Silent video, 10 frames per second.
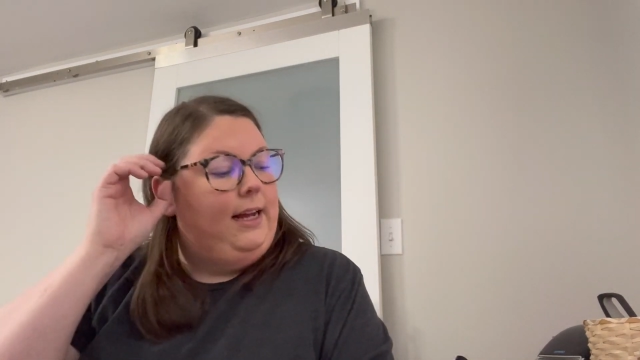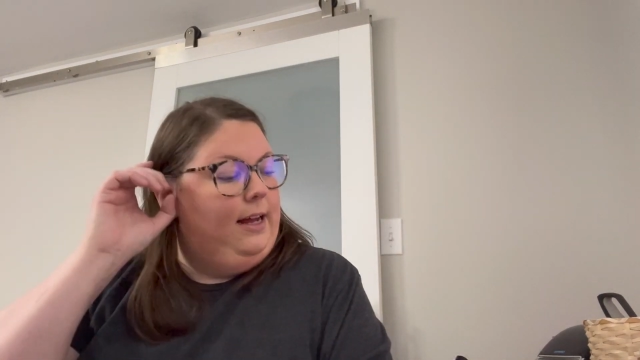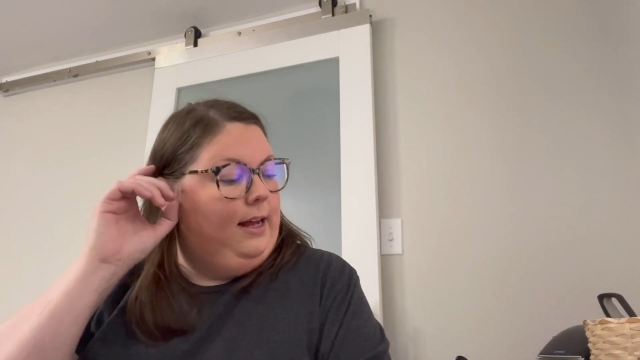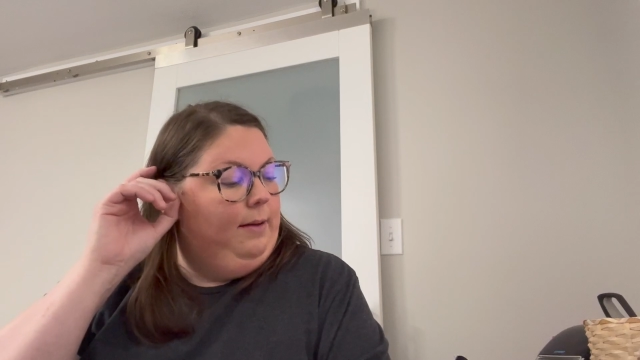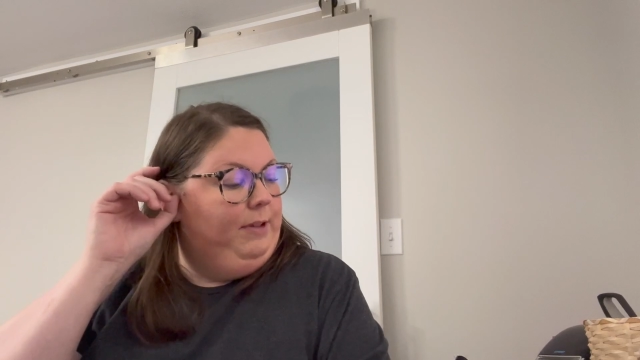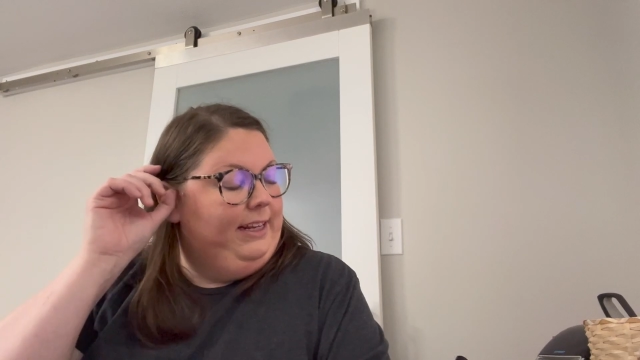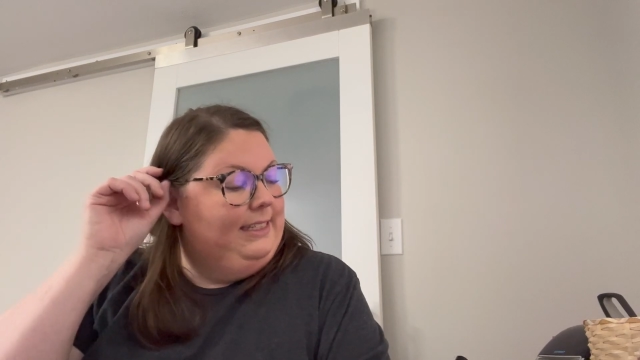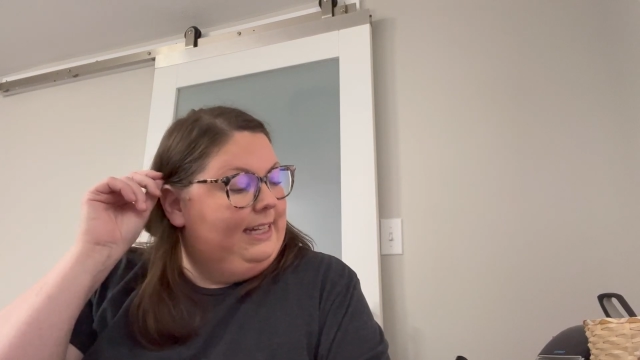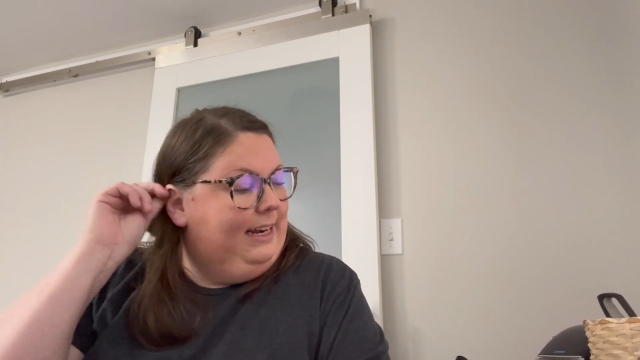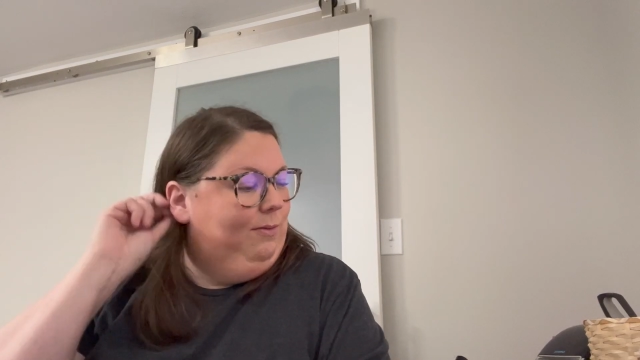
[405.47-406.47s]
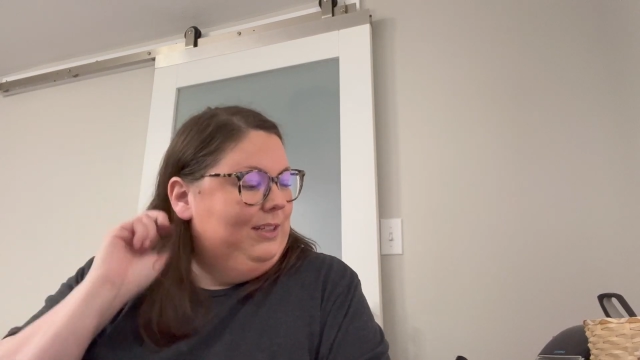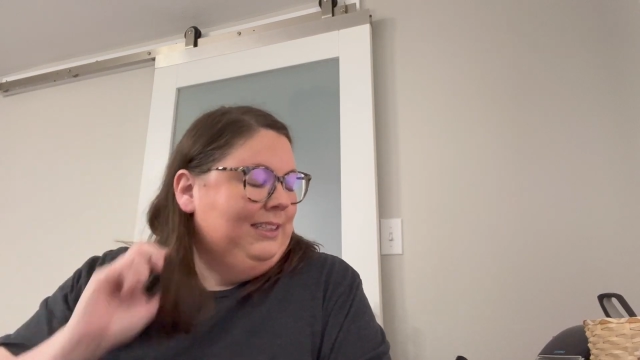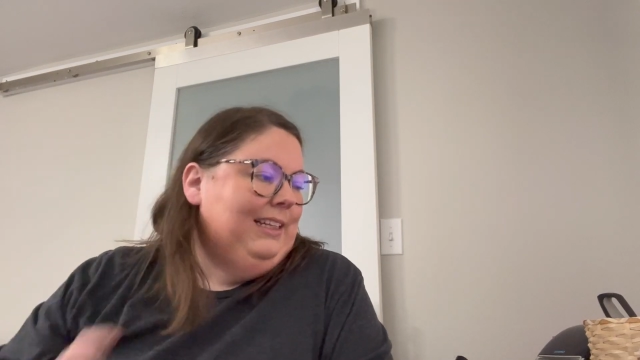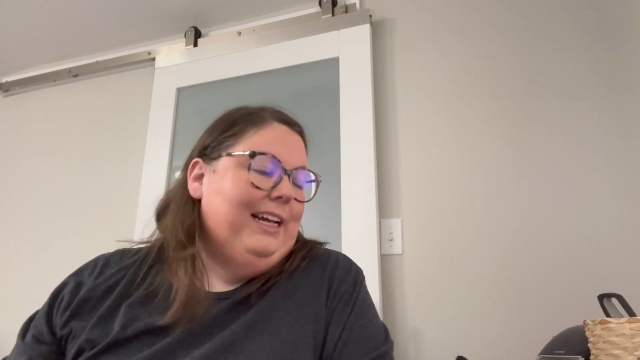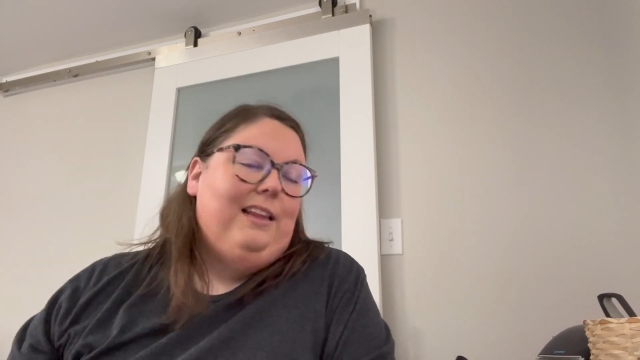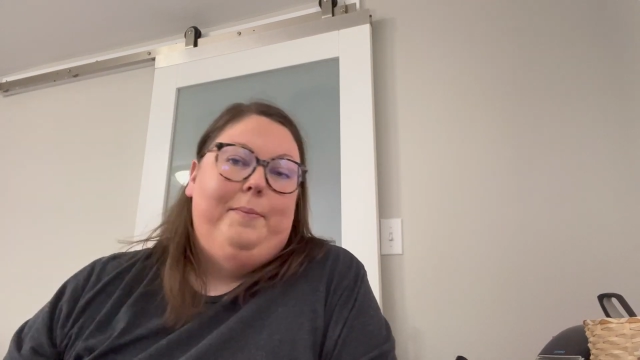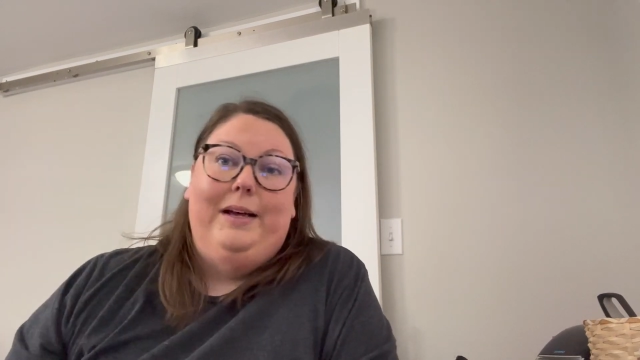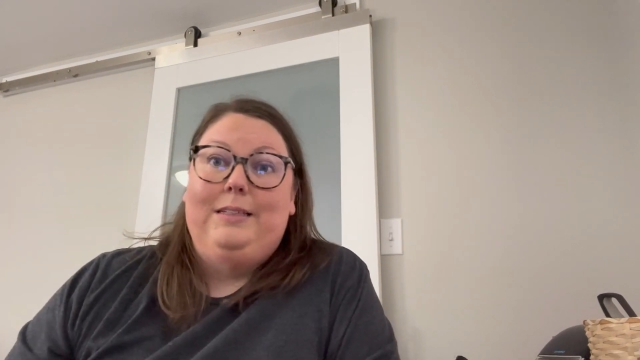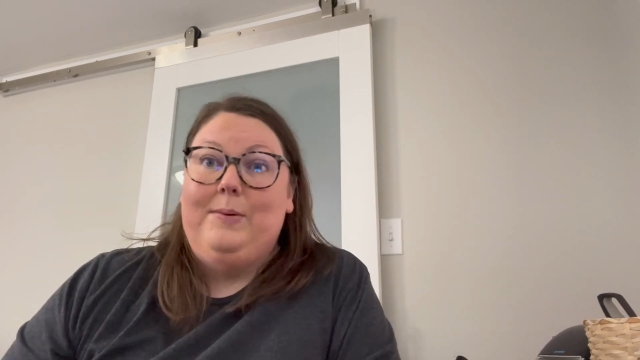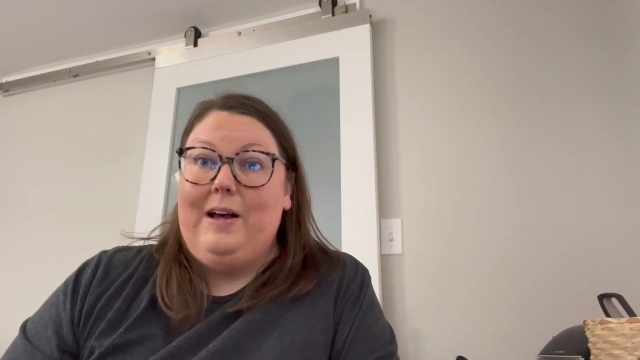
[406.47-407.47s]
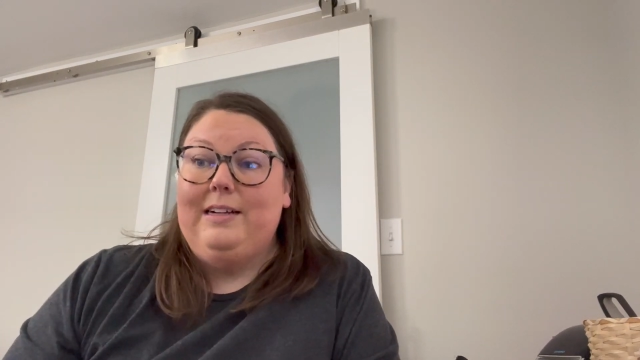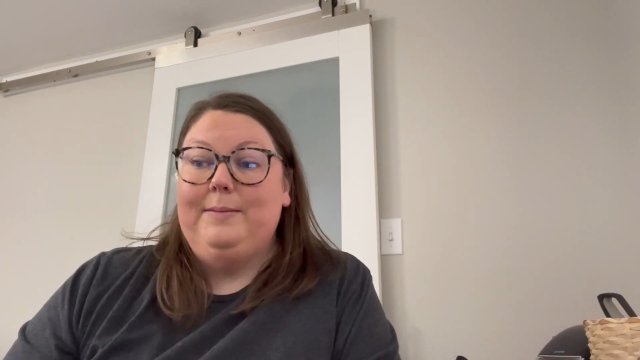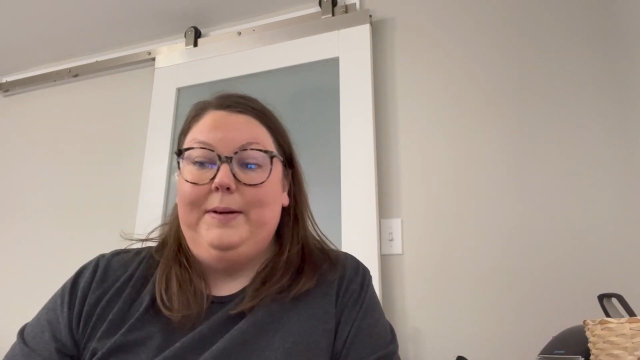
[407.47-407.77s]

Like I said, it wasn't like the best box,